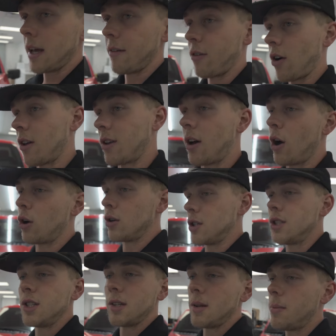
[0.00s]
for all the
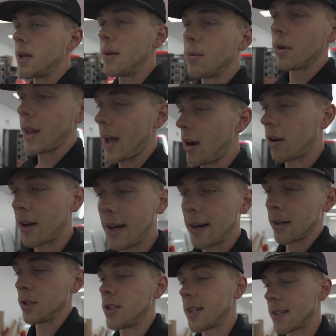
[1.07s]
OG people that are
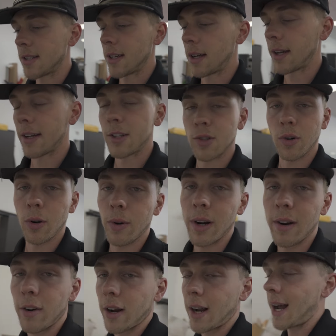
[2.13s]
here just to enjoy
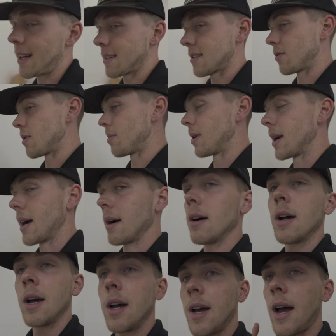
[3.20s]
whatever content we put out,
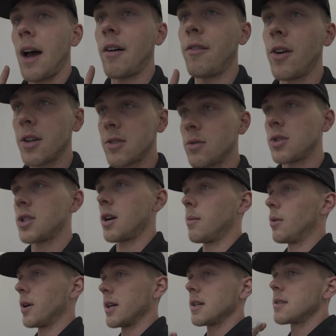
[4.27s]
I fucks with y'all
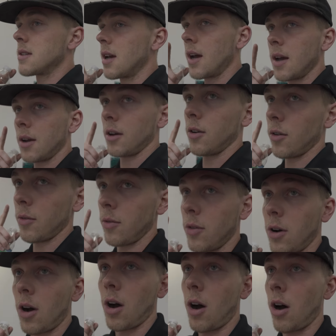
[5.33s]
boys.
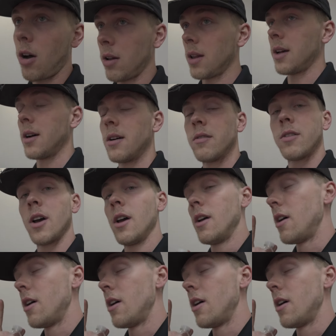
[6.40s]
All love.